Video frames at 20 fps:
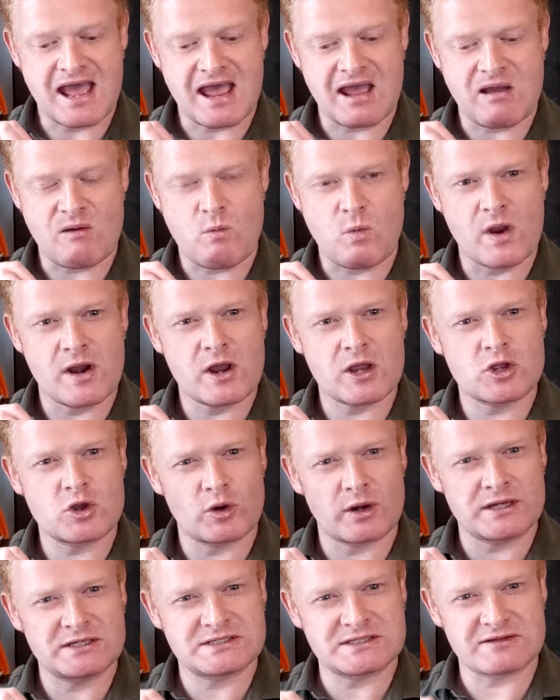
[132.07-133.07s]
And when I
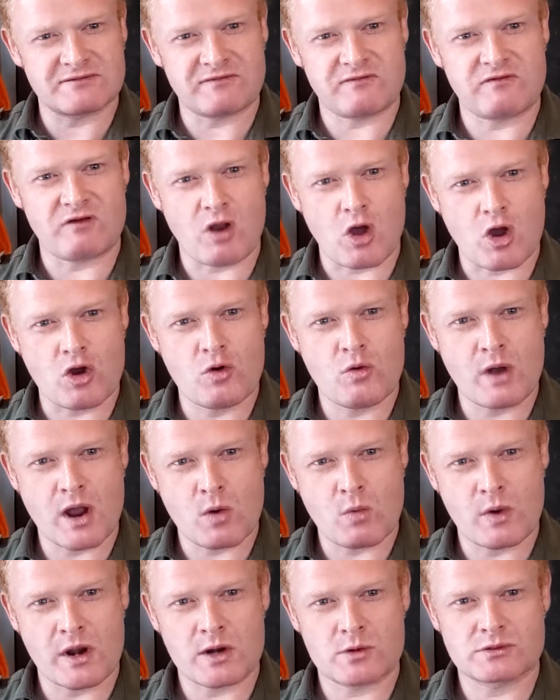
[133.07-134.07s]
got into the flow
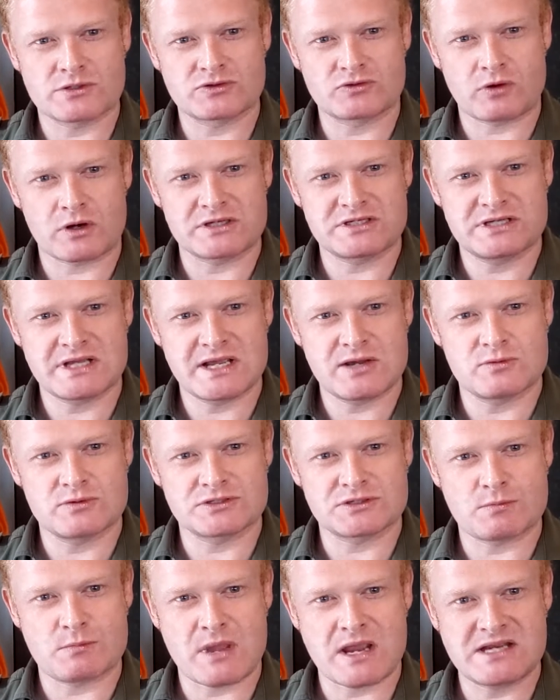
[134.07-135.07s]
and when I was writing, it
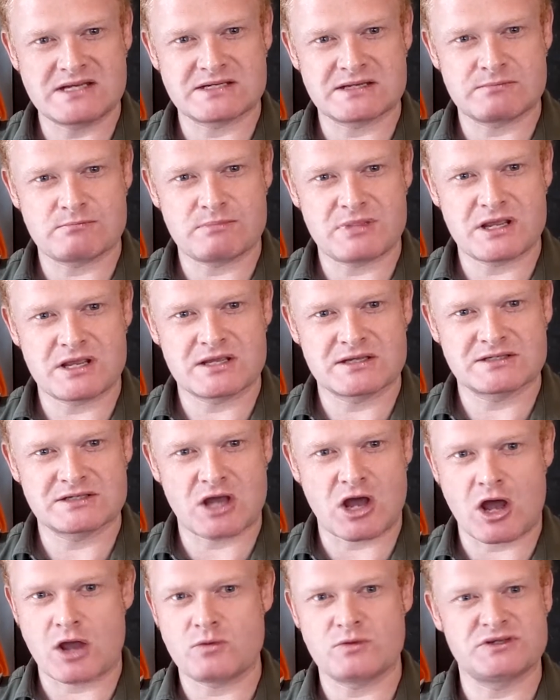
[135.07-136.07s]
was amazing because
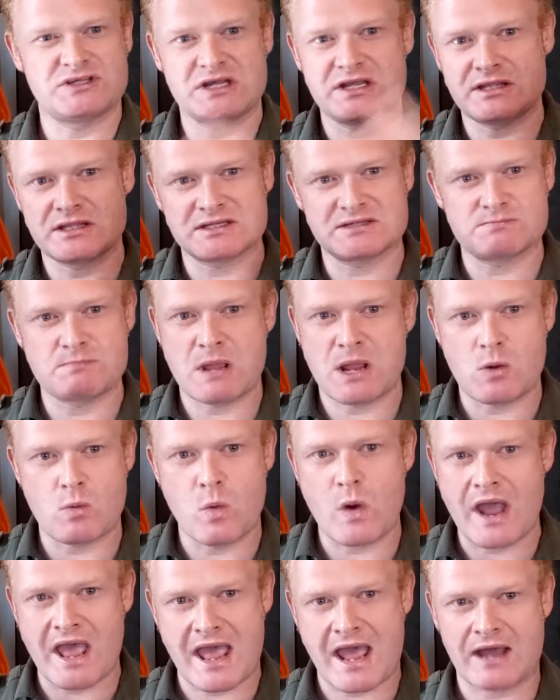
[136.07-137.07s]
I was in this big
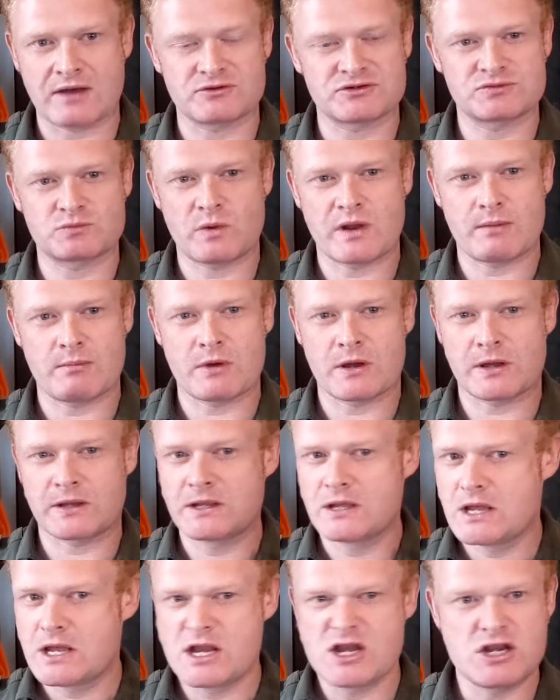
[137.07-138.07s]
warehouse where my
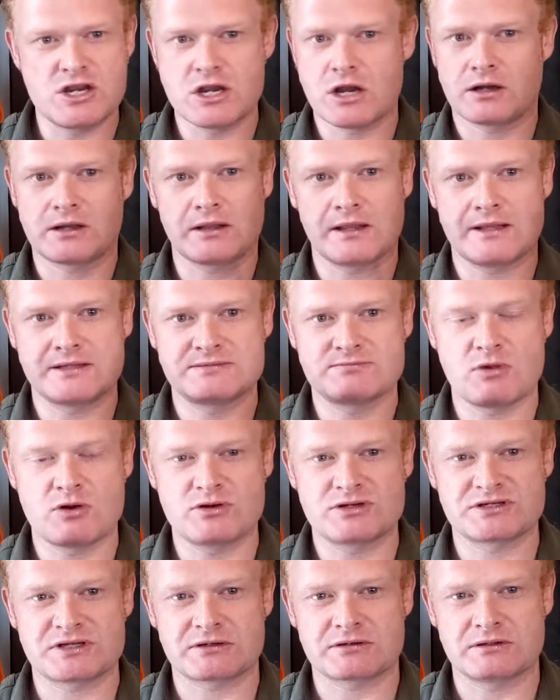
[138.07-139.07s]
Knuckleheads
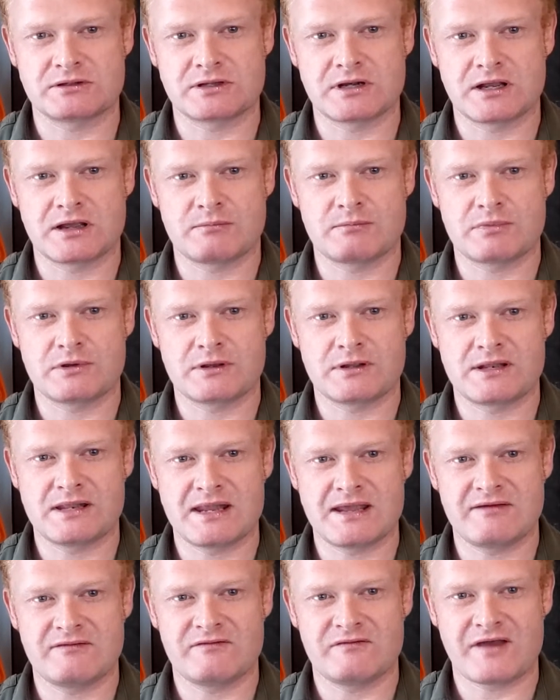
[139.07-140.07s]
Motorcycle Club
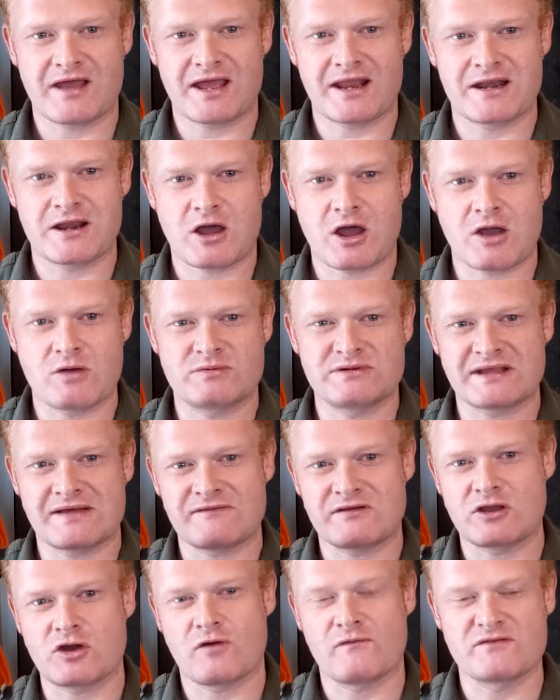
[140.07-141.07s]
live and I was
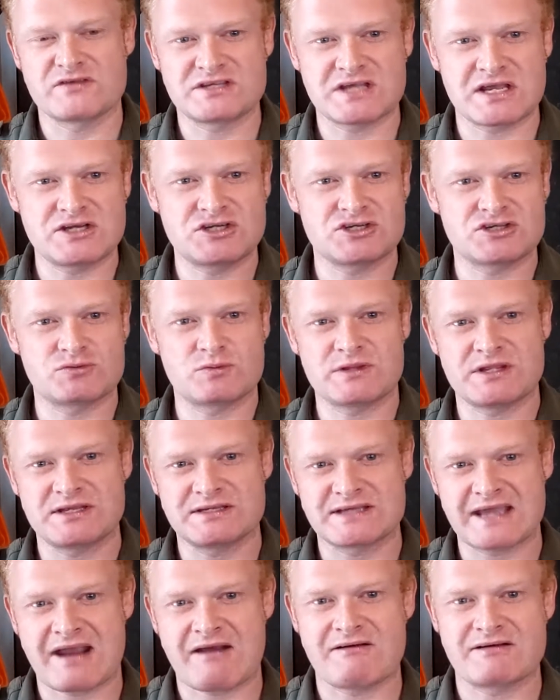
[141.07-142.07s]
having conversations with these
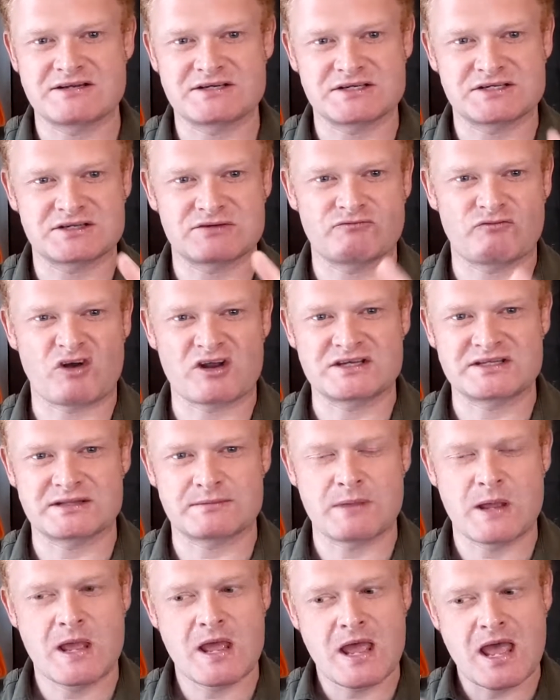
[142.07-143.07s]
characters and writing them.
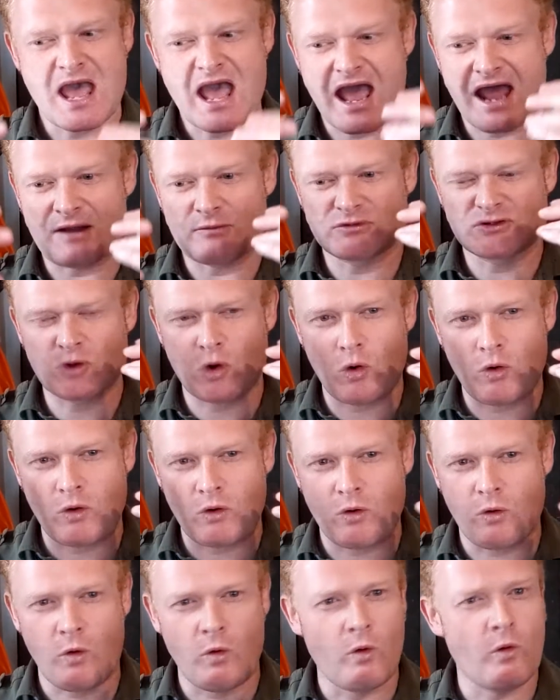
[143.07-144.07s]
And it was
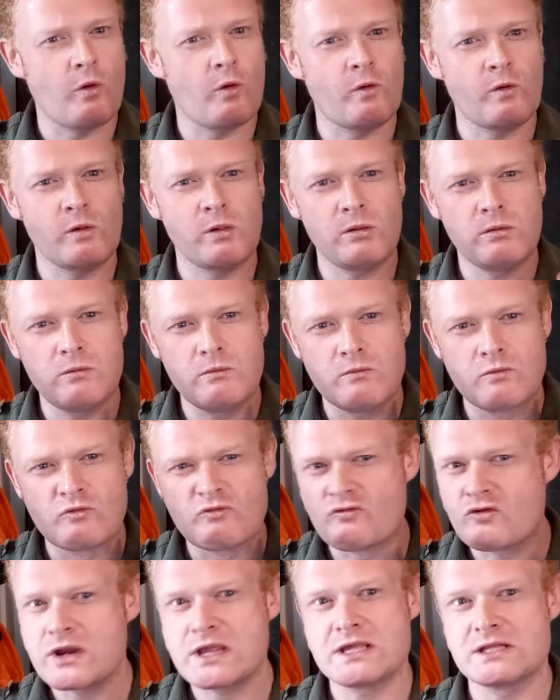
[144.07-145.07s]
all
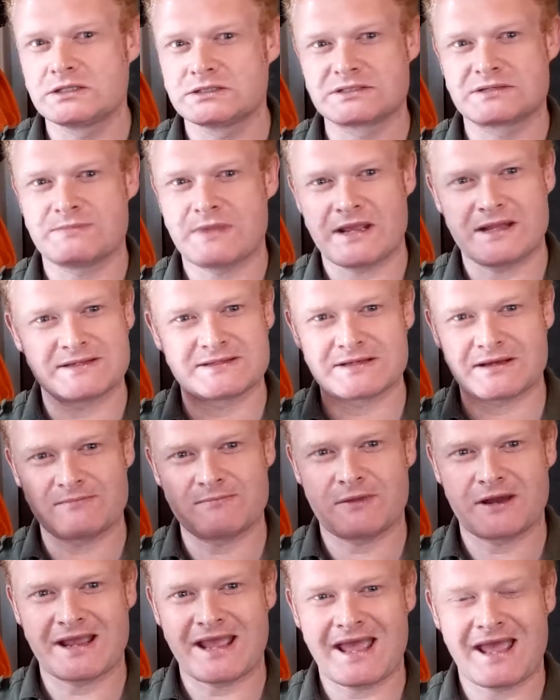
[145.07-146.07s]
real to me inside
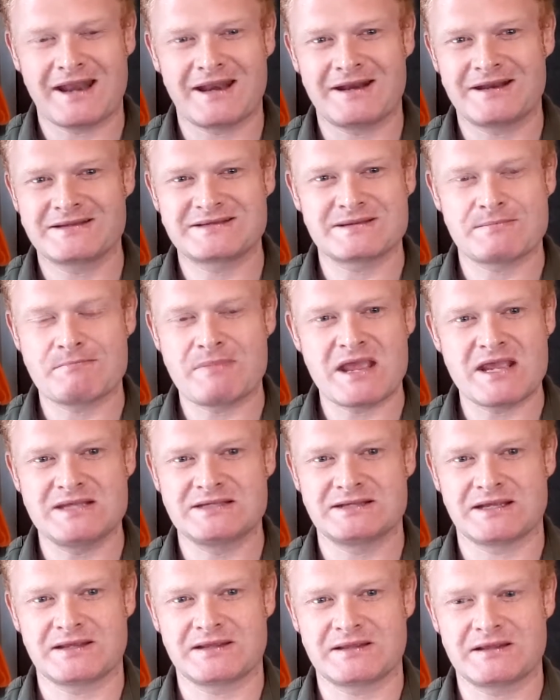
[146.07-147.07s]
my head and it's
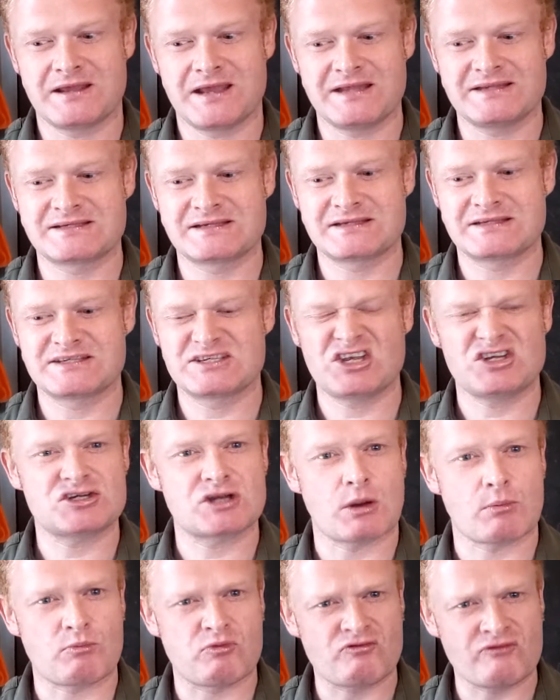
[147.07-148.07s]
amazing. It's such
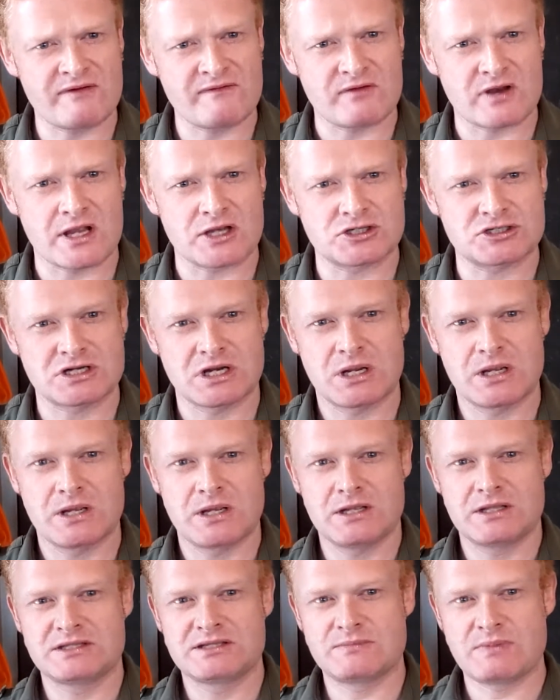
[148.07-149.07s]
a privilege
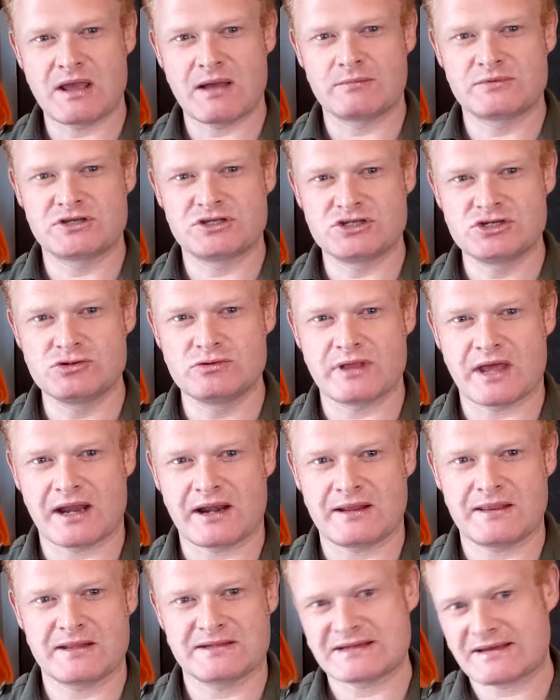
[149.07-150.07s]
to be able to do that
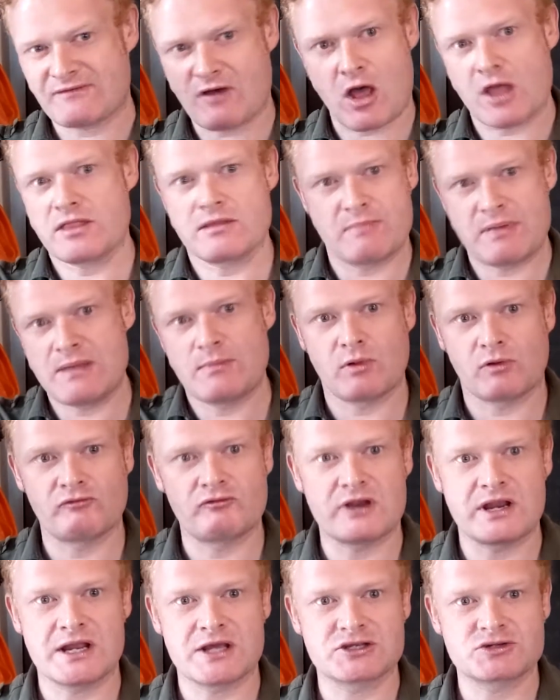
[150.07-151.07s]
and then to have other people
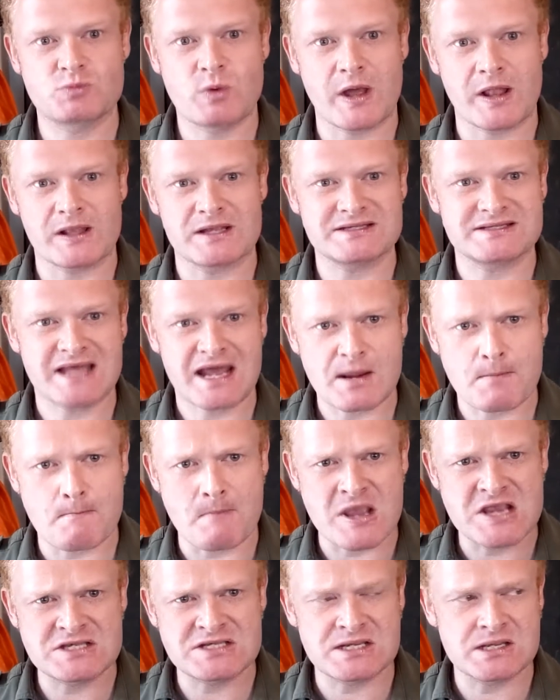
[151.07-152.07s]
read it as well. Isn't that
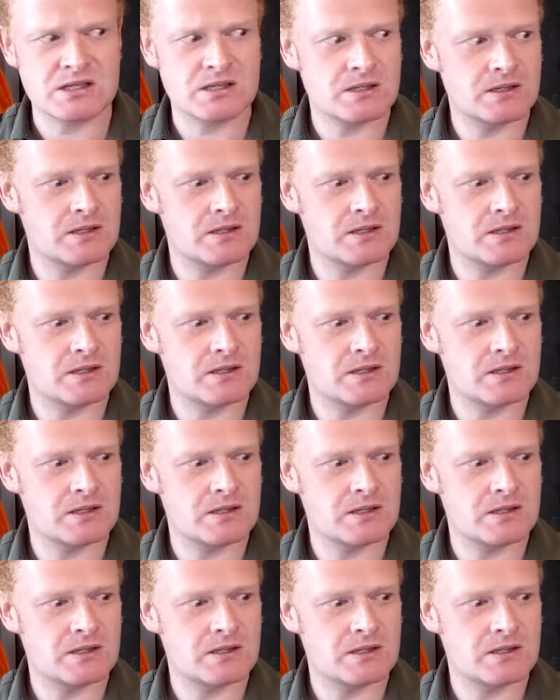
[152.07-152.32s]
amazing?